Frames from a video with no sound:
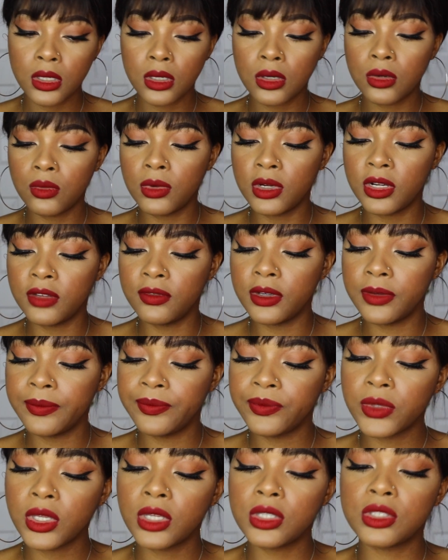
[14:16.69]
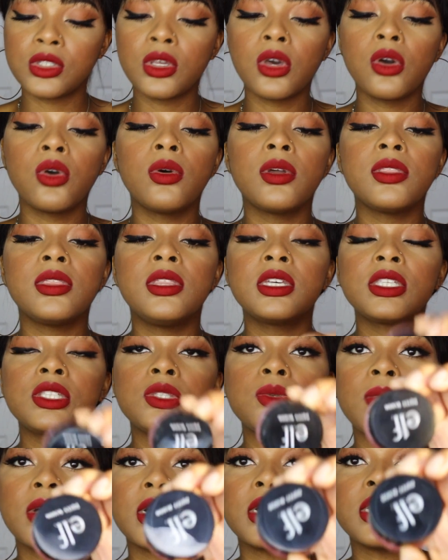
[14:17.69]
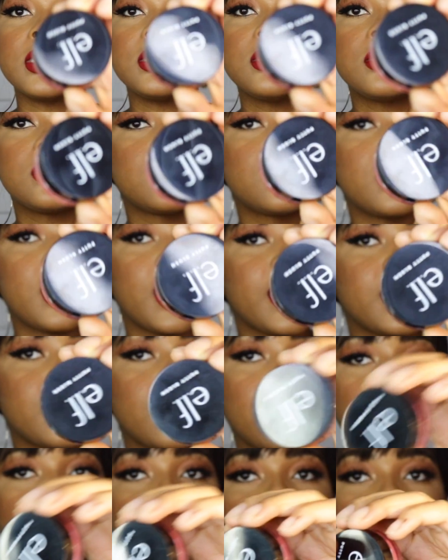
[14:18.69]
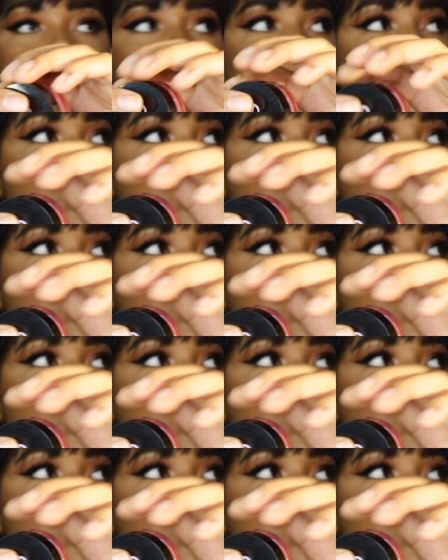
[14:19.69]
Whatever. So this one, let me